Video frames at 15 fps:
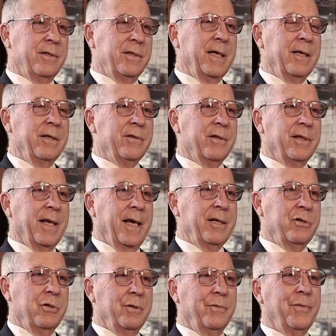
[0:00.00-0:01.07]
things that they
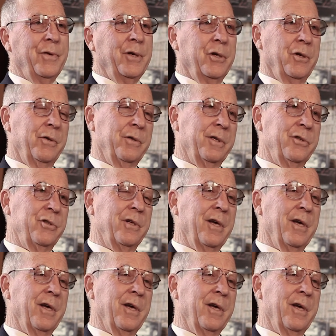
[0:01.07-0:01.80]
do for you that you